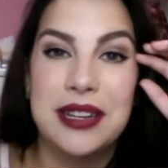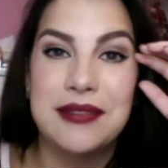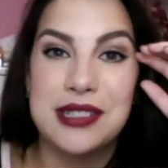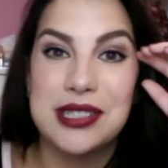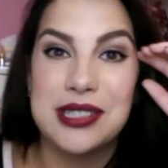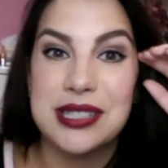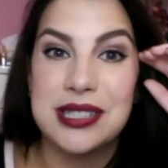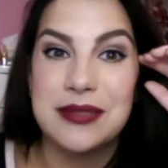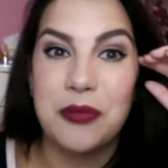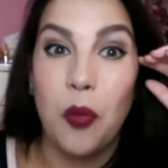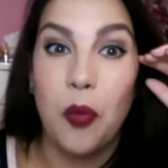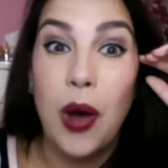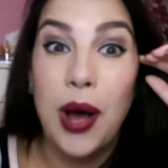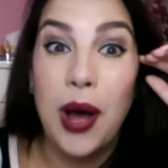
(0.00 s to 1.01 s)
it was
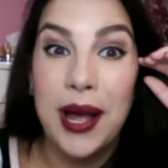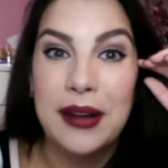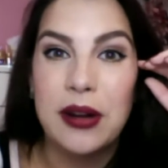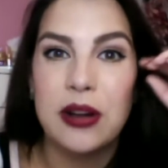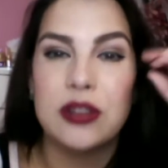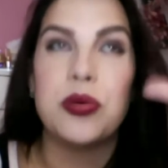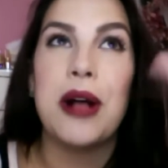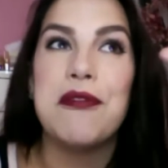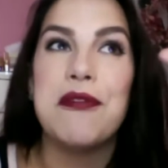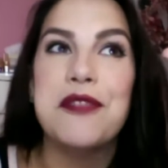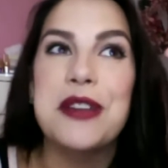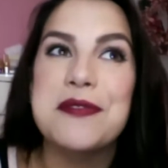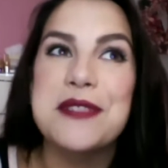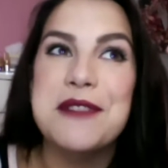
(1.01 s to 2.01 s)
1 or
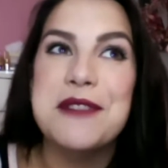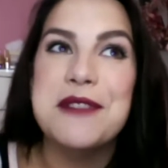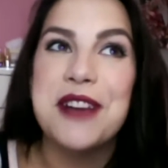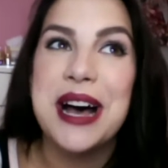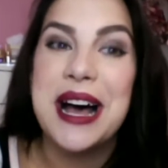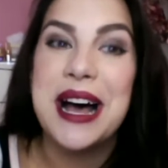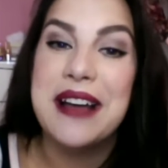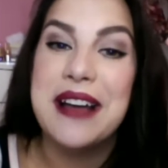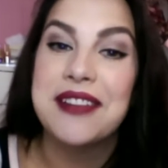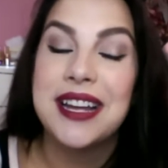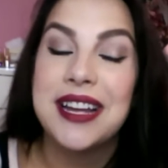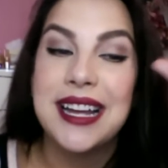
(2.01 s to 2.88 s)
12:55,